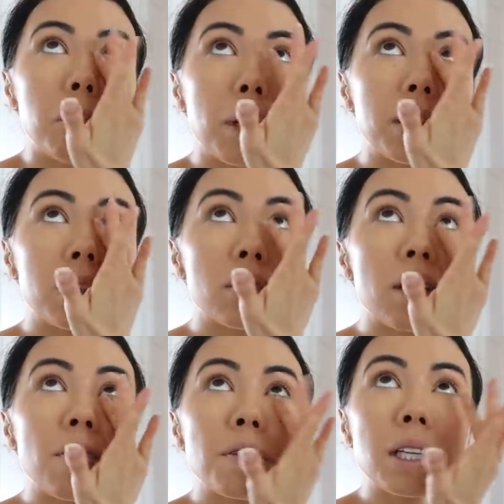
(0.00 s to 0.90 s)
But there's
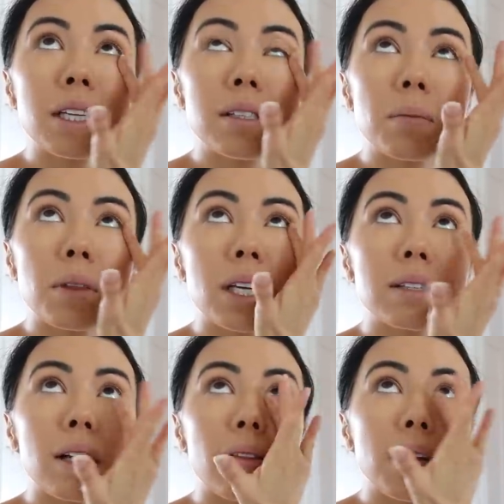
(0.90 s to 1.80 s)
definitely some
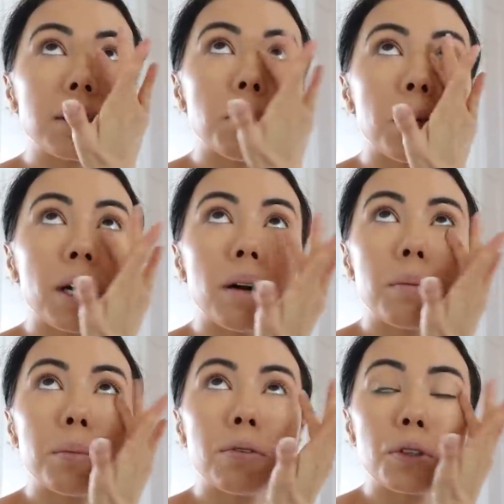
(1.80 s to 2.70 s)
things that I'd like to pick
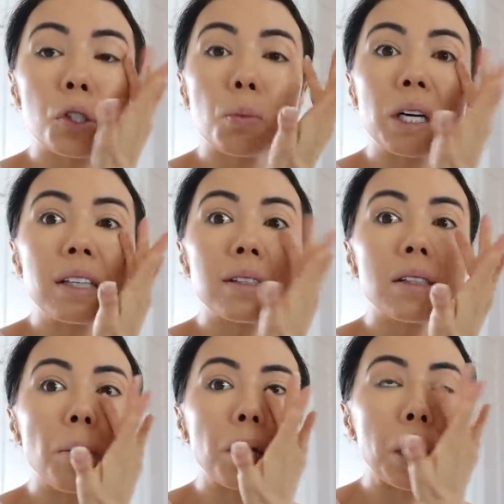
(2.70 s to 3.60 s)
up for spring and
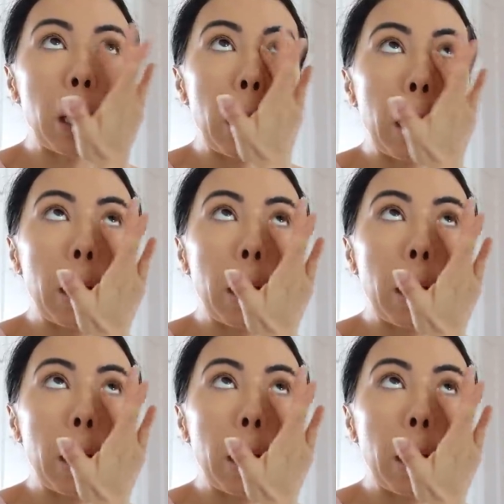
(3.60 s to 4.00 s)
summer.